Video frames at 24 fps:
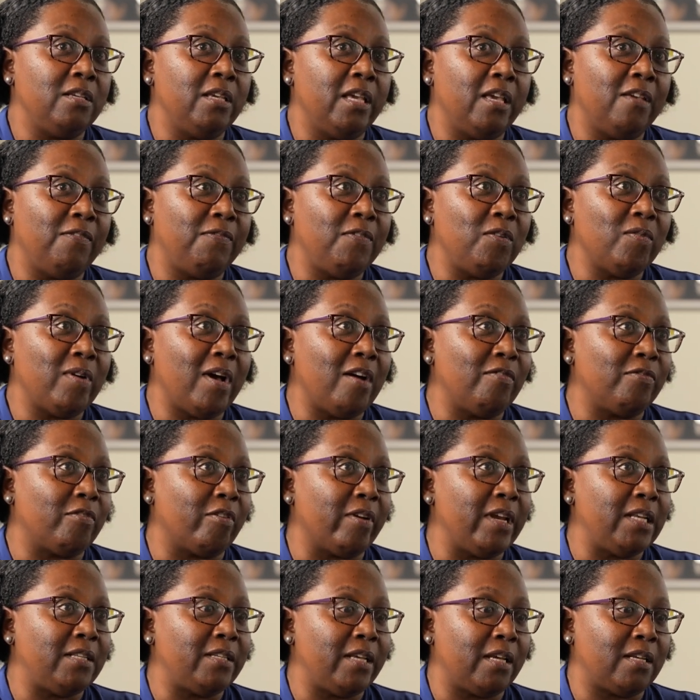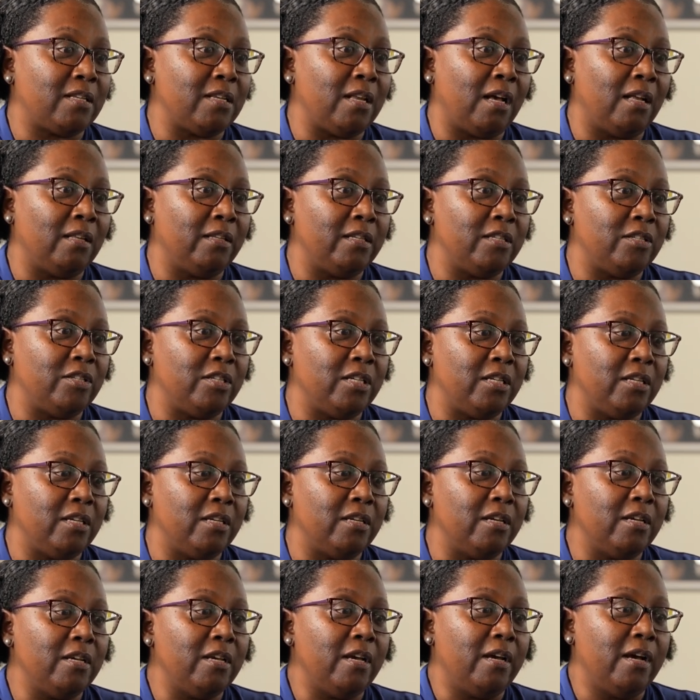If you have great technology,